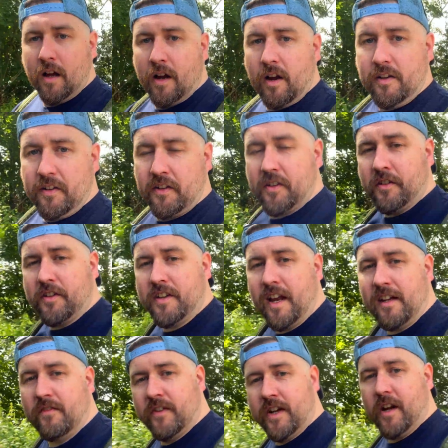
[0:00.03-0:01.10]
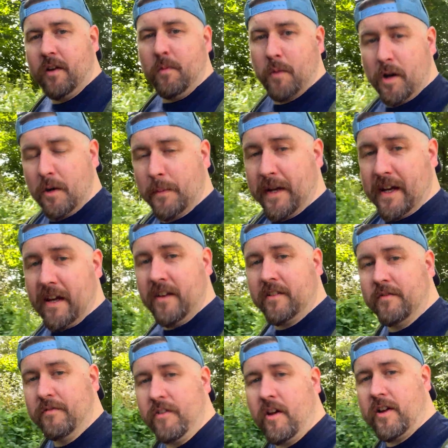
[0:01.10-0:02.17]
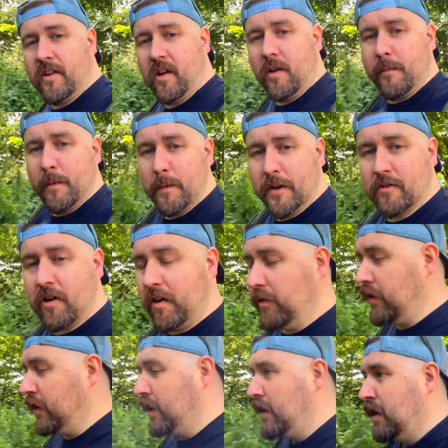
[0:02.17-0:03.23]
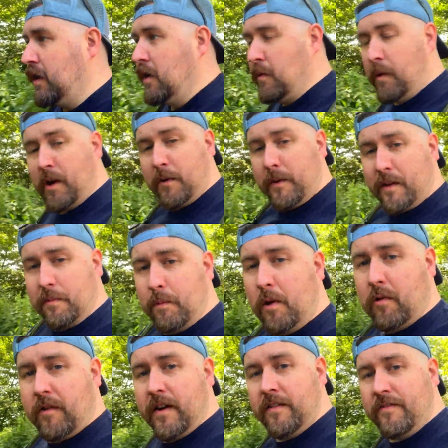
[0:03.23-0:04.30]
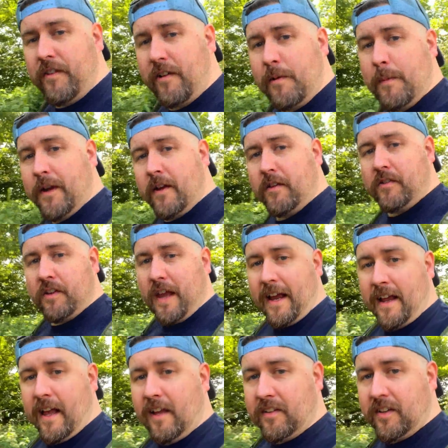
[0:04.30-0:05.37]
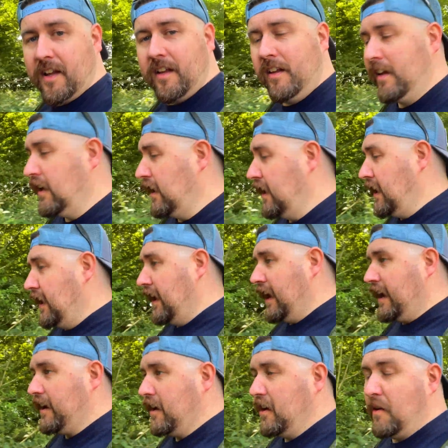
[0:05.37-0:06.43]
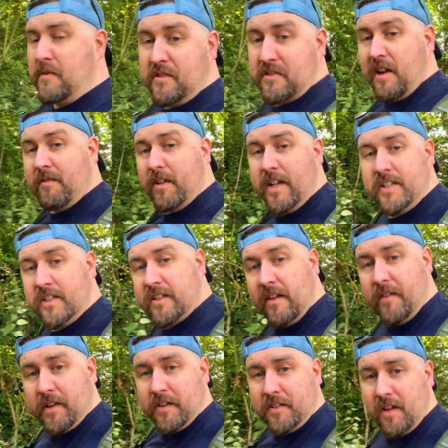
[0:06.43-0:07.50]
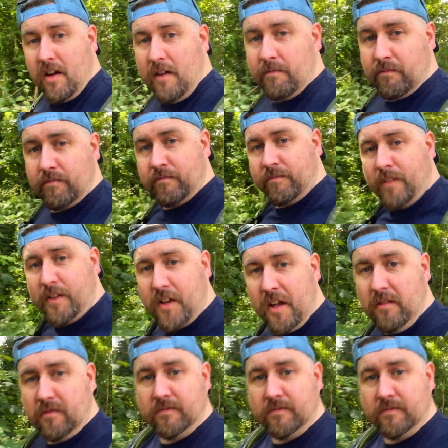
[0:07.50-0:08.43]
guys, so in today's video we're going to be getting some flight time in with a drone. We're going to be exploring Ferry Meadows and Castor and generally just having a good time. Let's go.